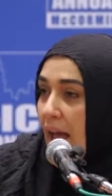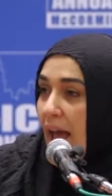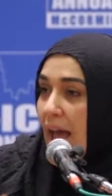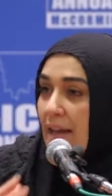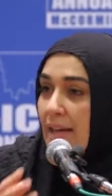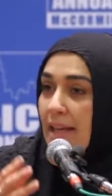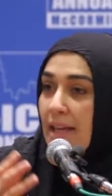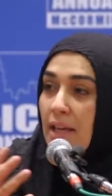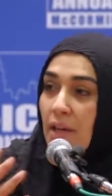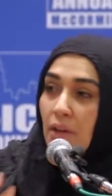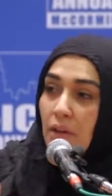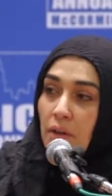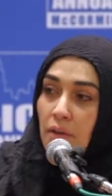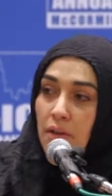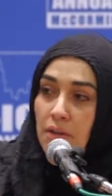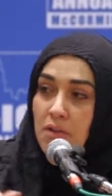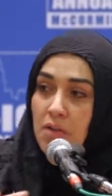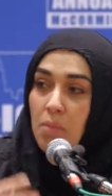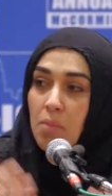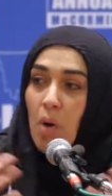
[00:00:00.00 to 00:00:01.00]
And here,
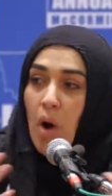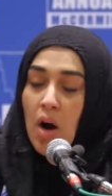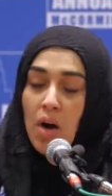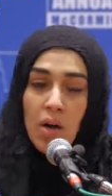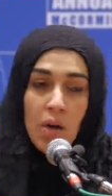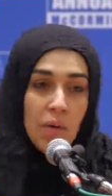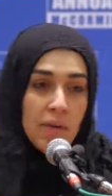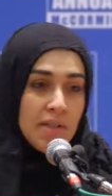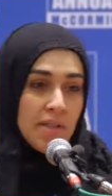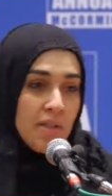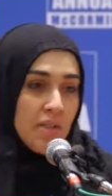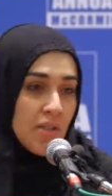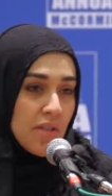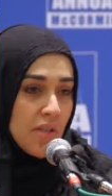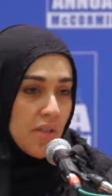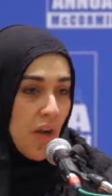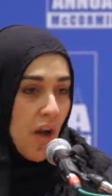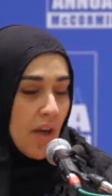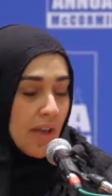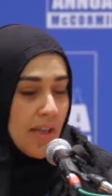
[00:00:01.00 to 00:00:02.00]
the tomorrow isn't
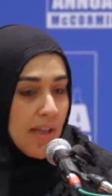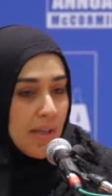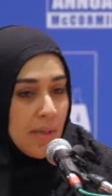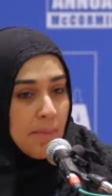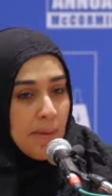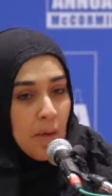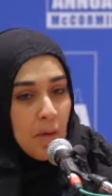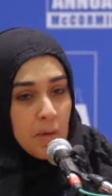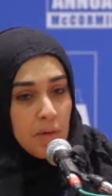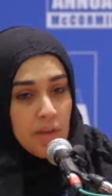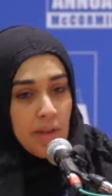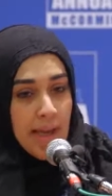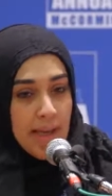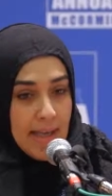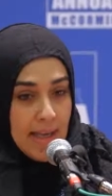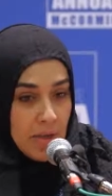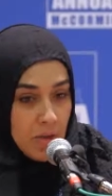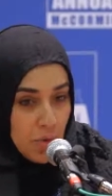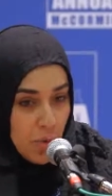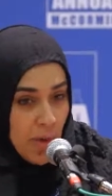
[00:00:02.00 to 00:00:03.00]
just talking about
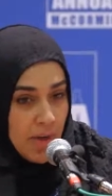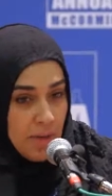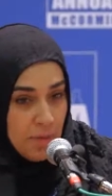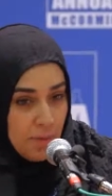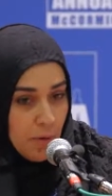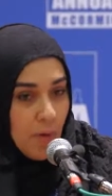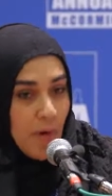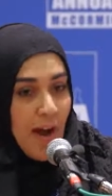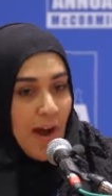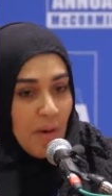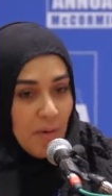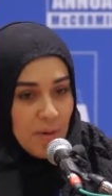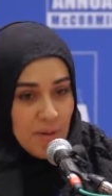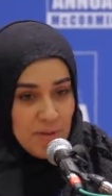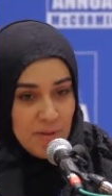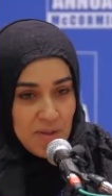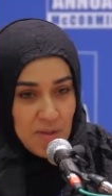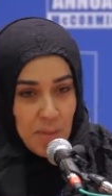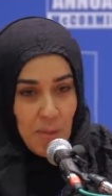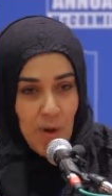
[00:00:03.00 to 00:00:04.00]
like in 24
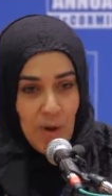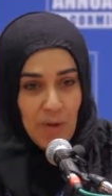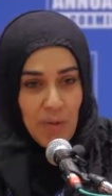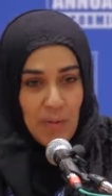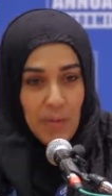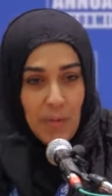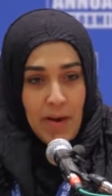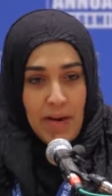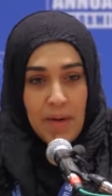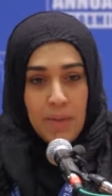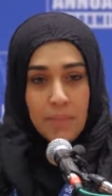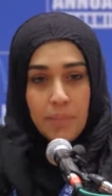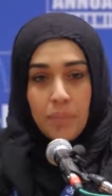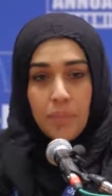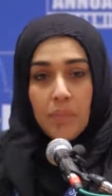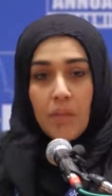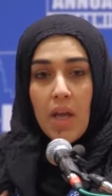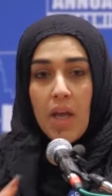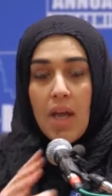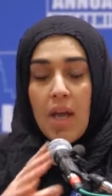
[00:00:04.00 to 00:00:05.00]
hours tomorrow, right?
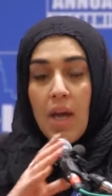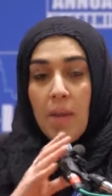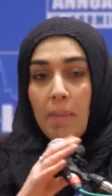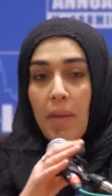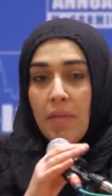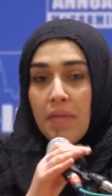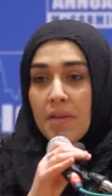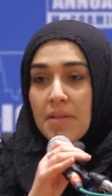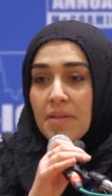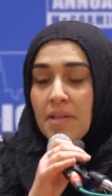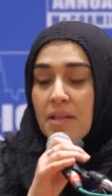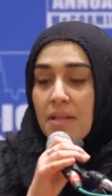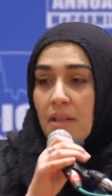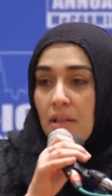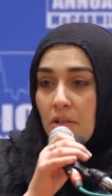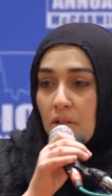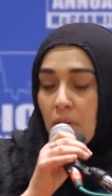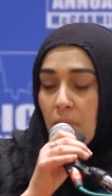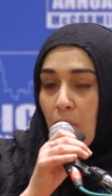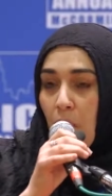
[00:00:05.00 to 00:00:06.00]
But this is
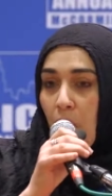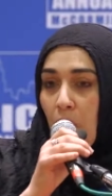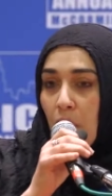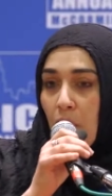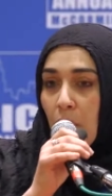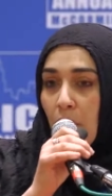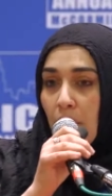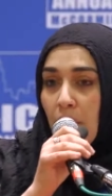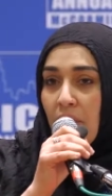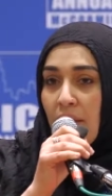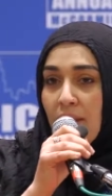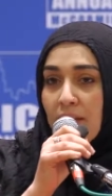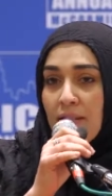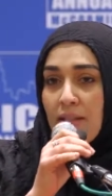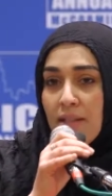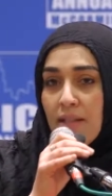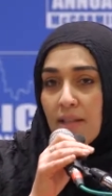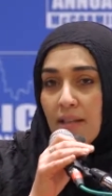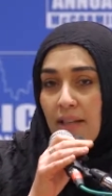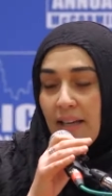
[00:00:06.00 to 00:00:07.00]
the tomorrow
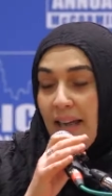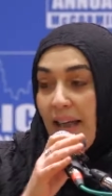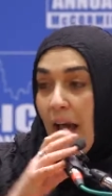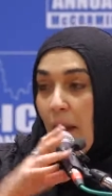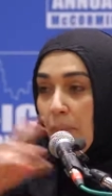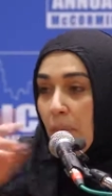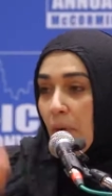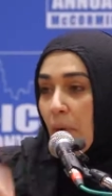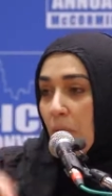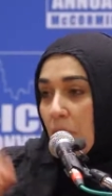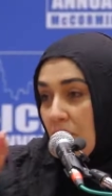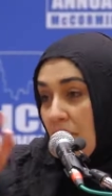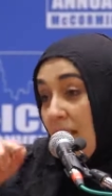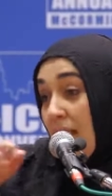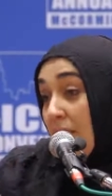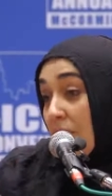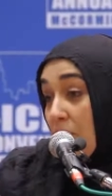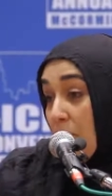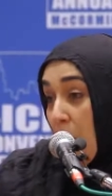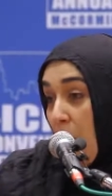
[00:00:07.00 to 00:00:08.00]
that's the capital
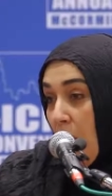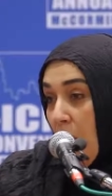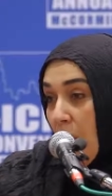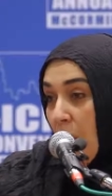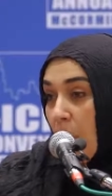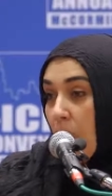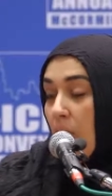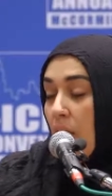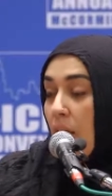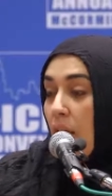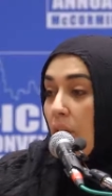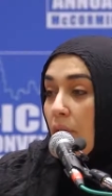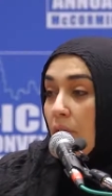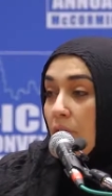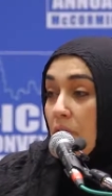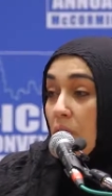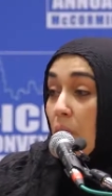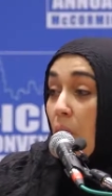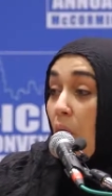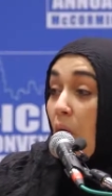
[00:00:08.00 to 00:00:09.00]
T tomorrow, the
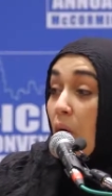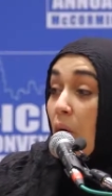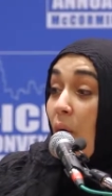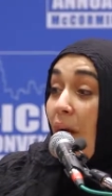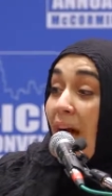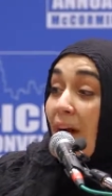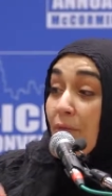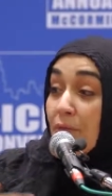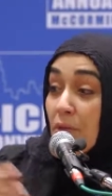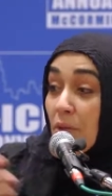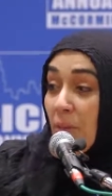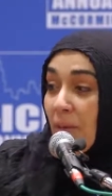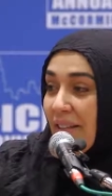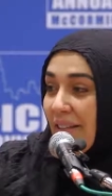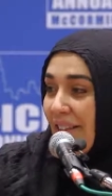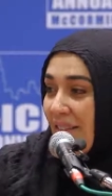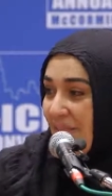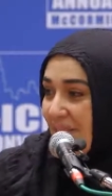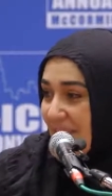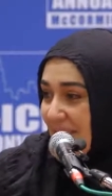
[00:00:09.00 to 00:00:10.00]
tomorrow after we
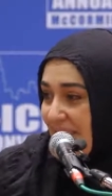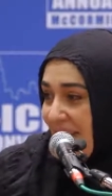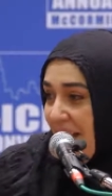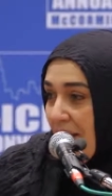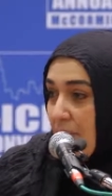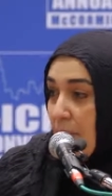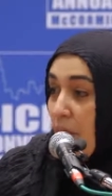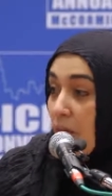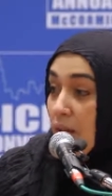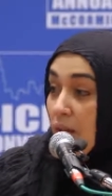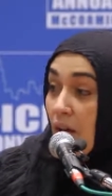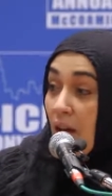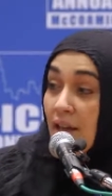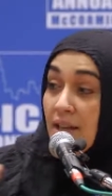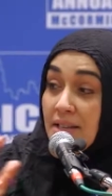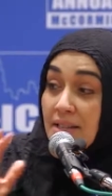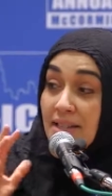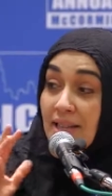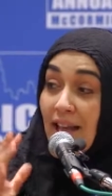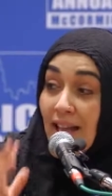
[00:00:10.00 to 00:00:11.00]
leave this life. Allah
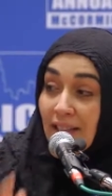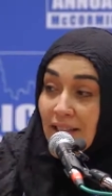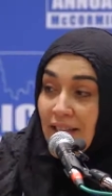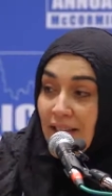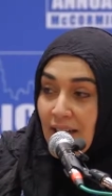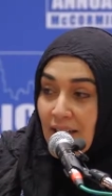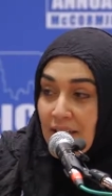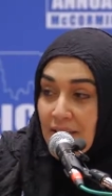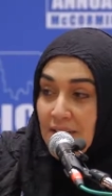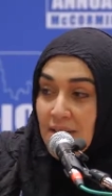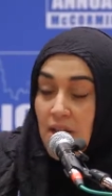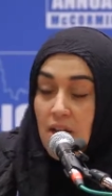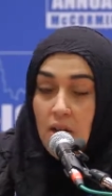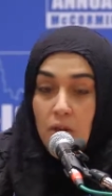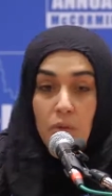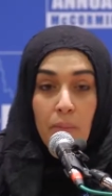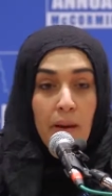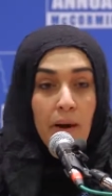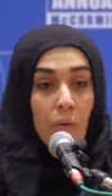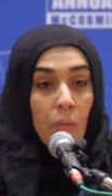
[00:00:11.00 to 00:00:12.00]
is telling us,
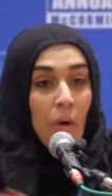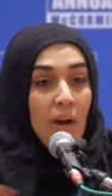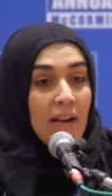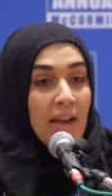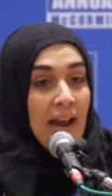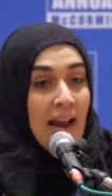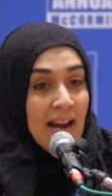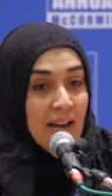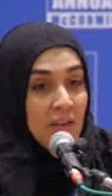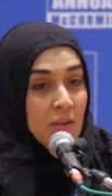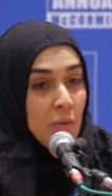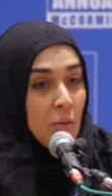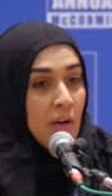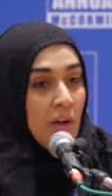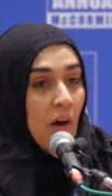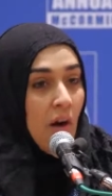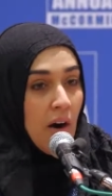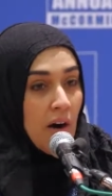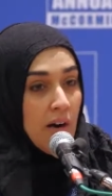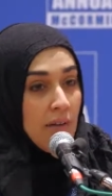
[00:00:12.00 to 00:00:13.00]
no matter what age
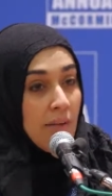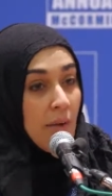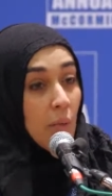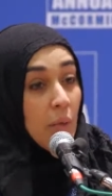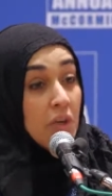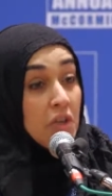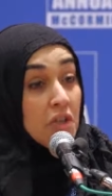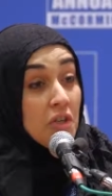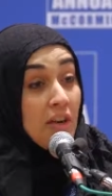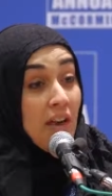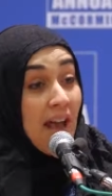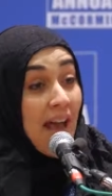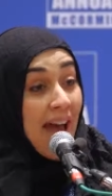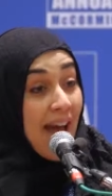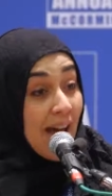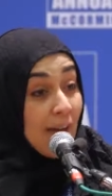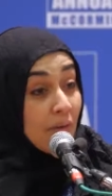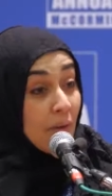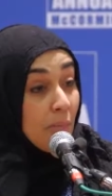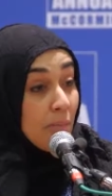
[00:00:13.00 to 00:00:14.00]
we are, that we should
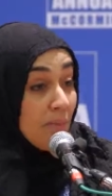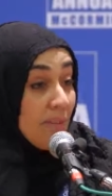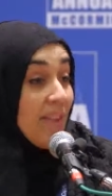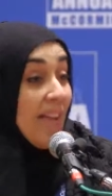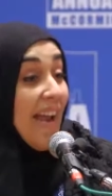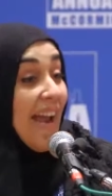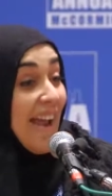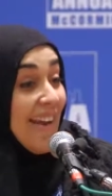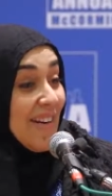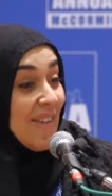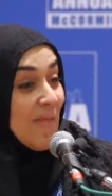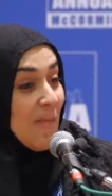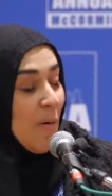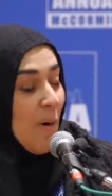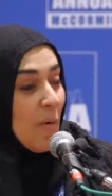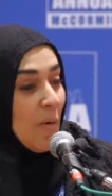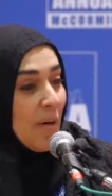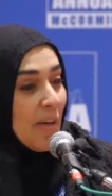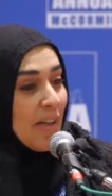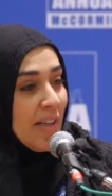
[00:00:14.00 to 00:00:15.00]
have a plan of
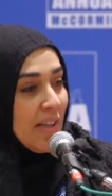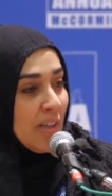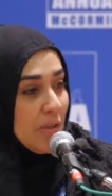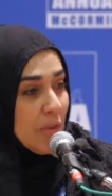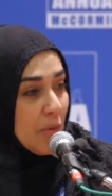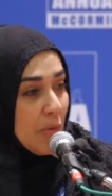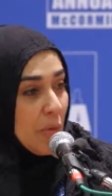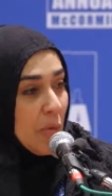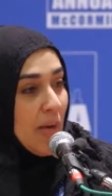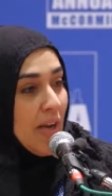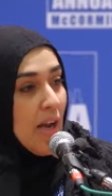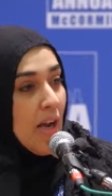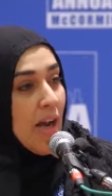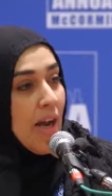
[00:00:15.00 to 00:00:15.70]
what we're going to do